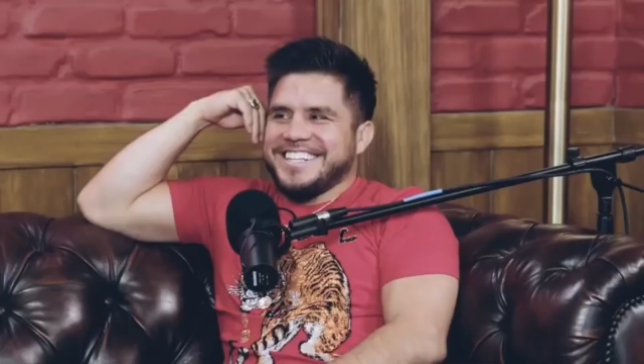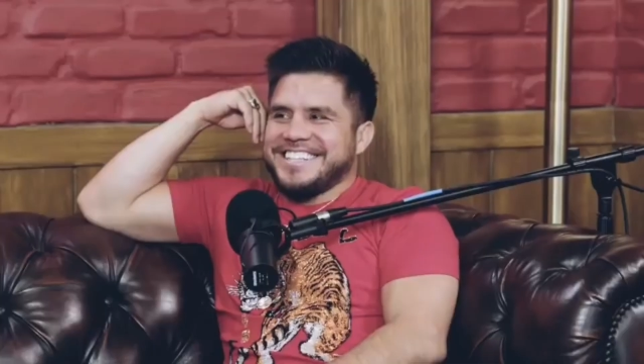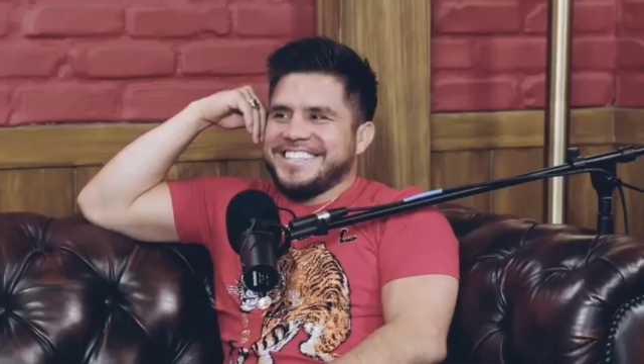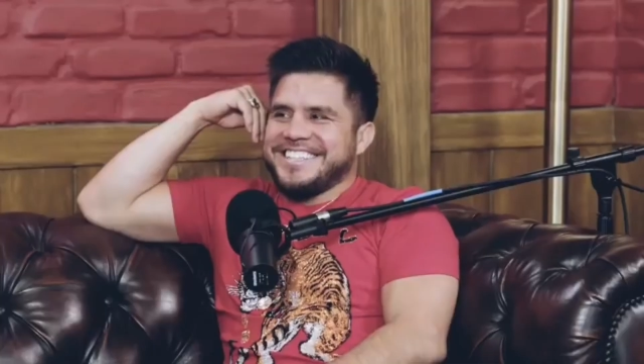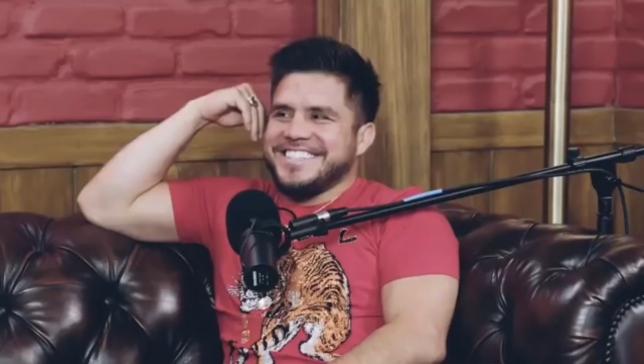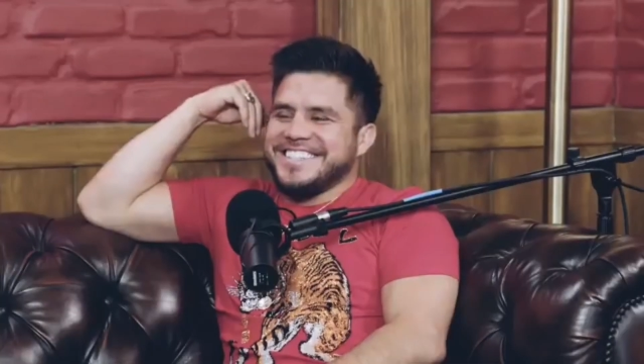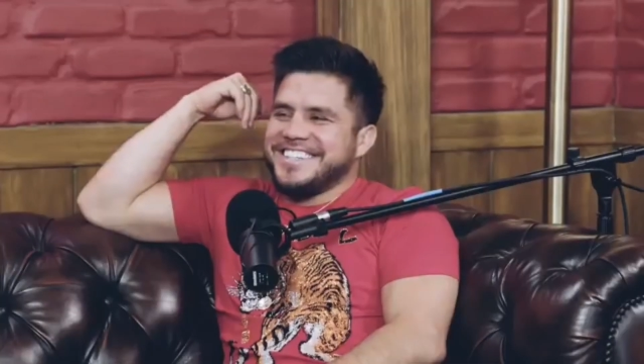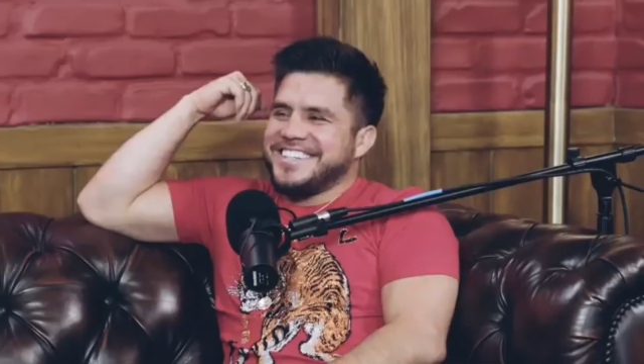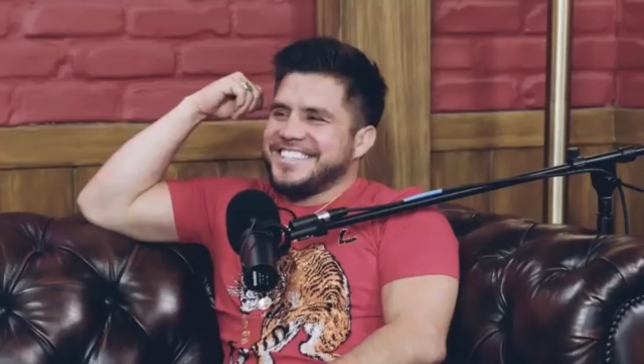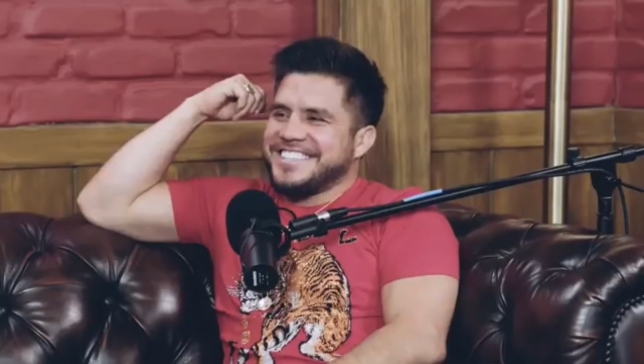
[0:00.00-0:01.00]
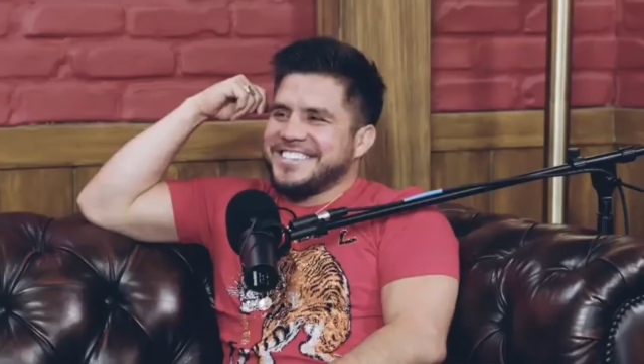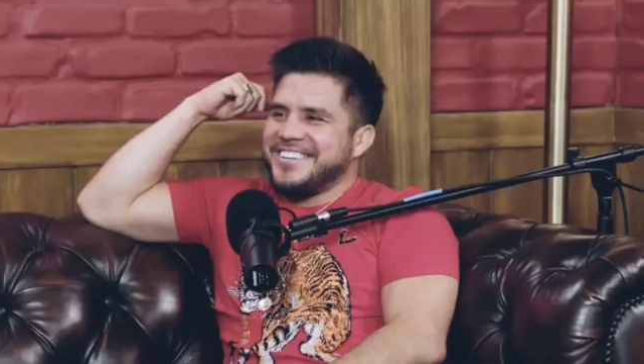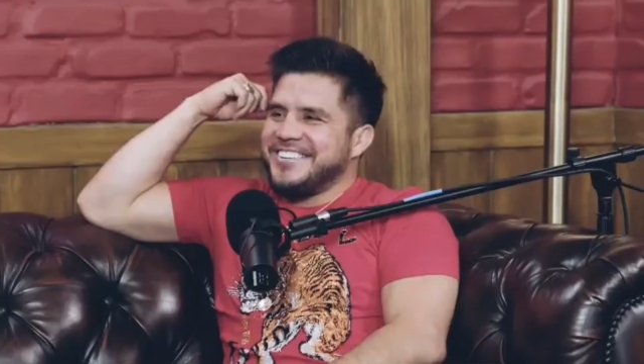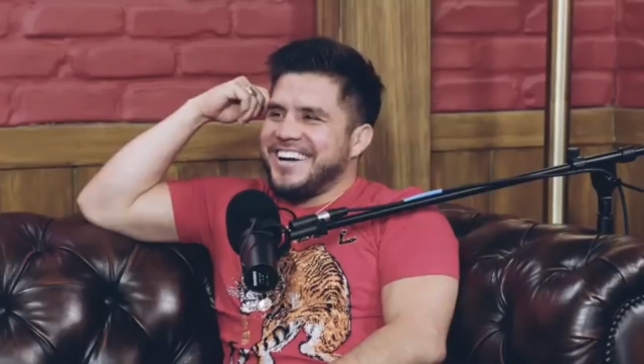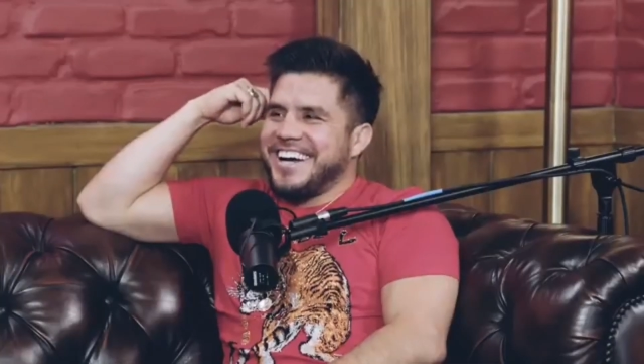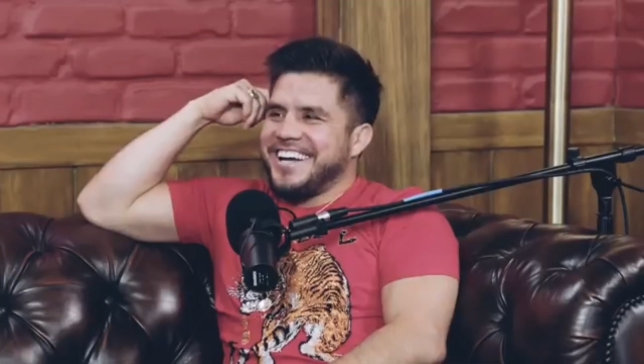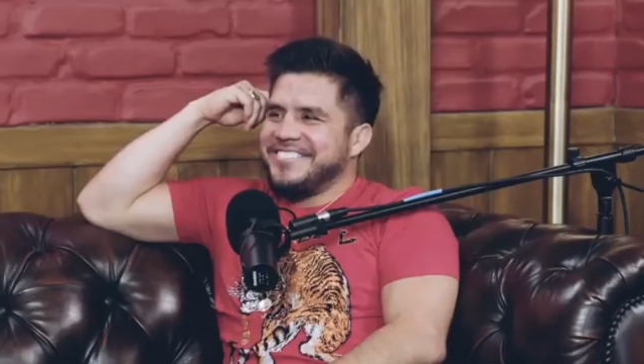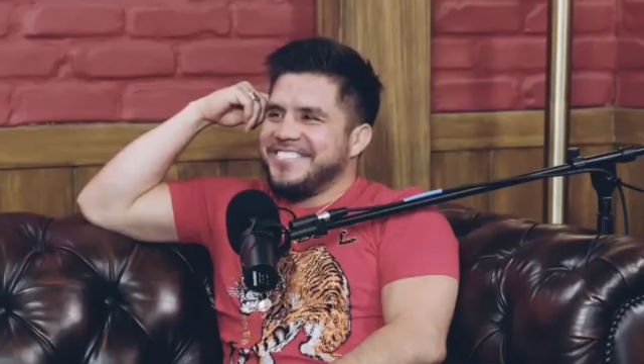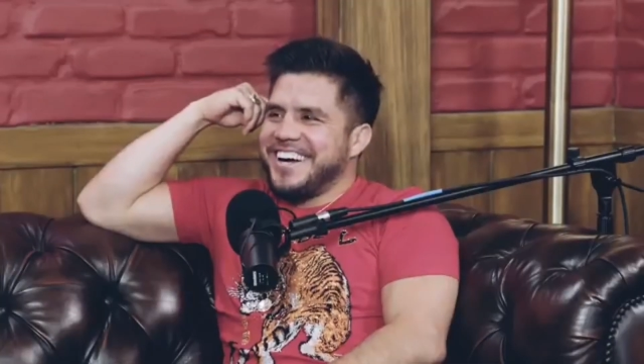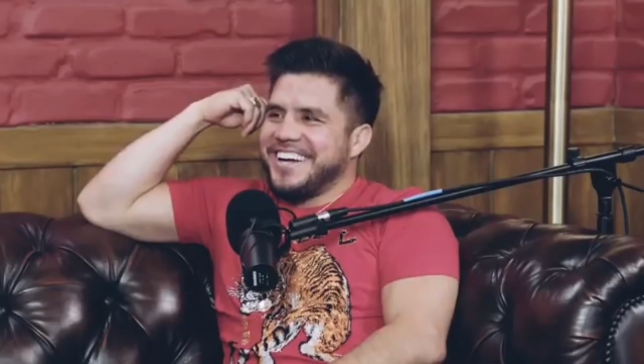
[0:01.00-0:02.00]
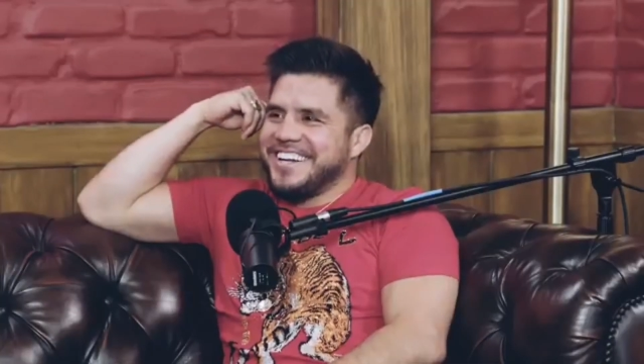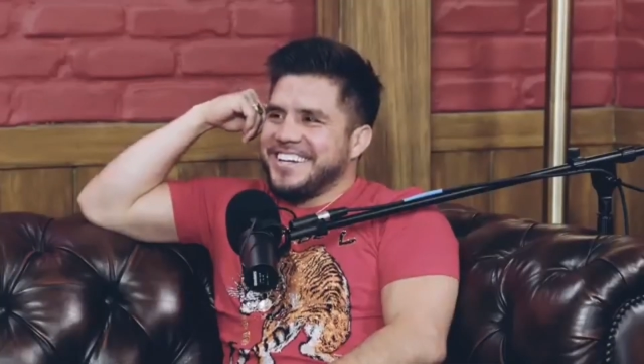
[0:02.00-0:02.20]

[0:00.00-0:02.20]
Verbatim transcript: Don't abuse Dude, it. So right, but just buddy.